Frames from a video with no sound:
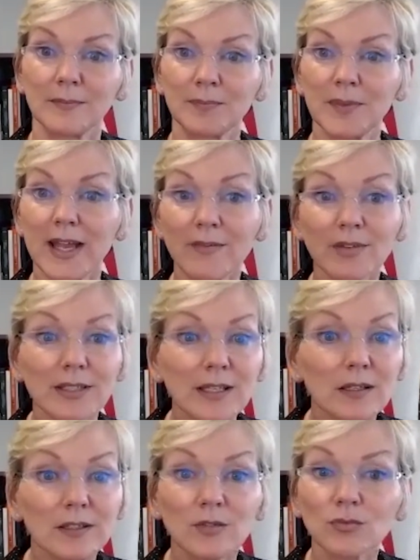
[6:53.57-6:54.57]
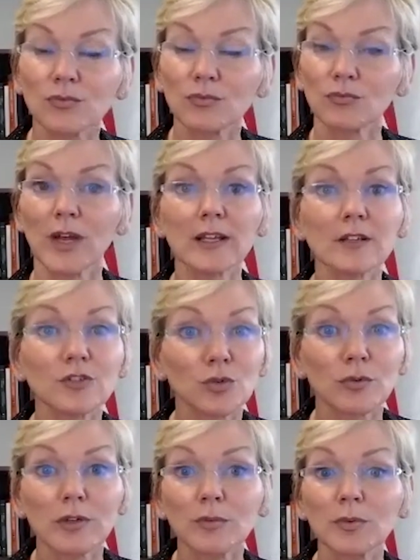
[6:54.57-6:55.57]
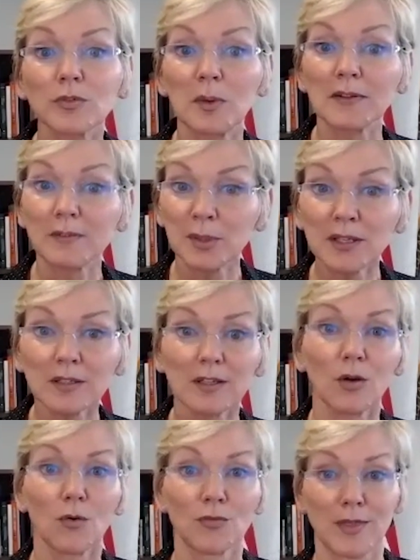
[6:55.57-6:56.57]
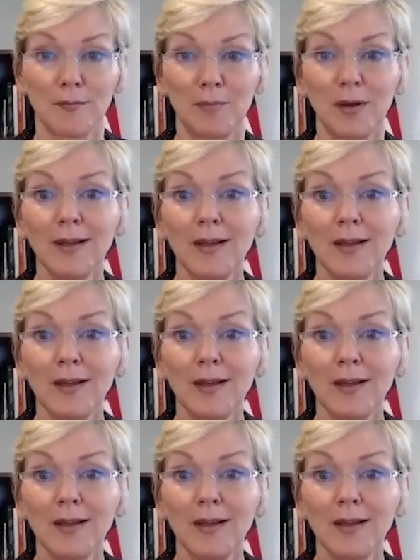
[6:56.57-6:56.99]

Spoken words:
They have a legal and regulatory responsibility over them.